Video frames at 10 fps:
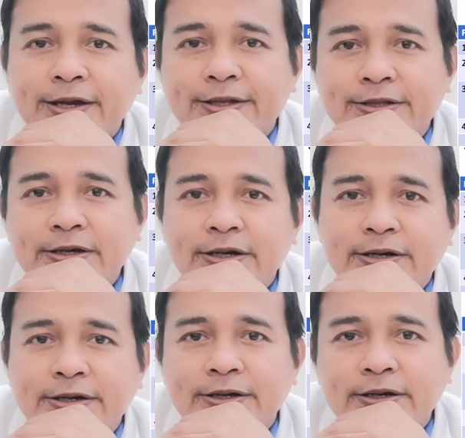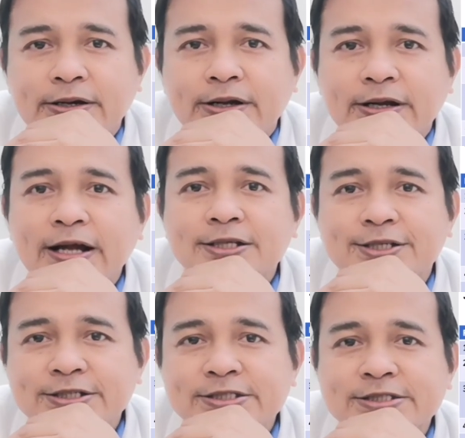and the
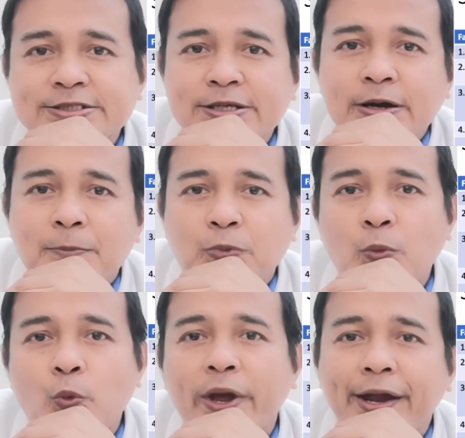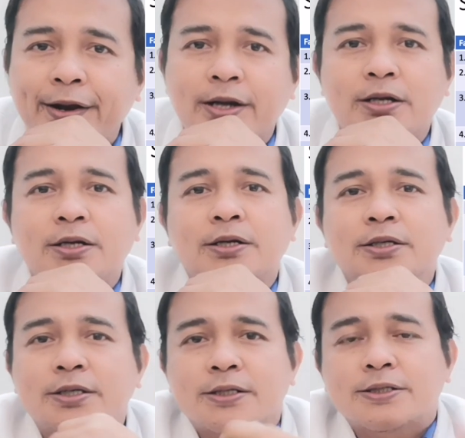countries from where
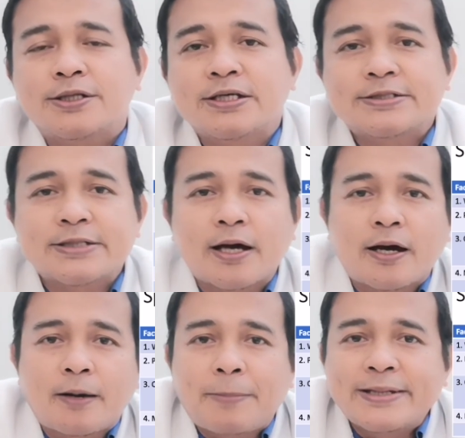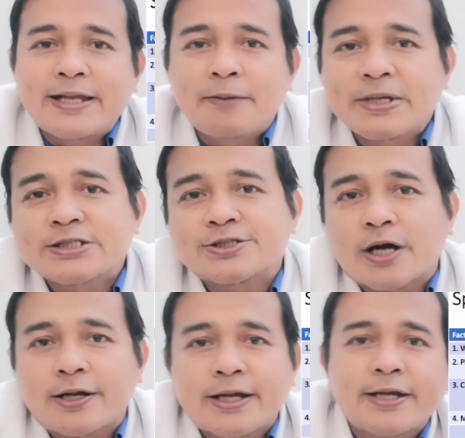this pandemic
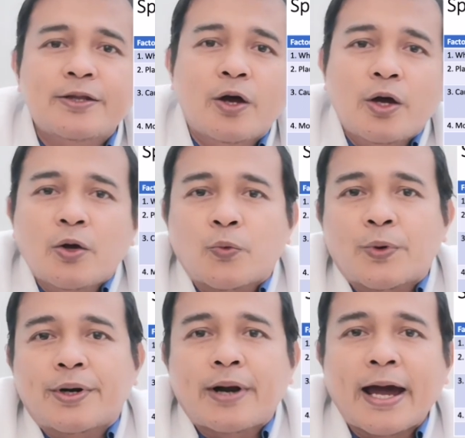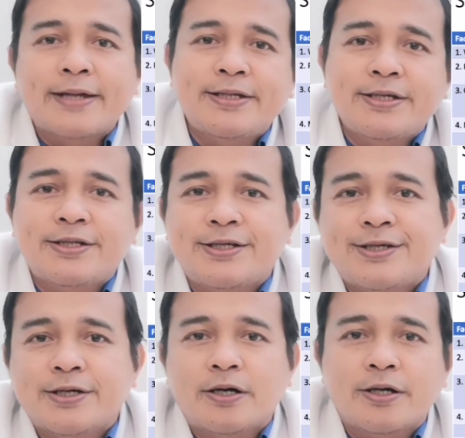started were hiding the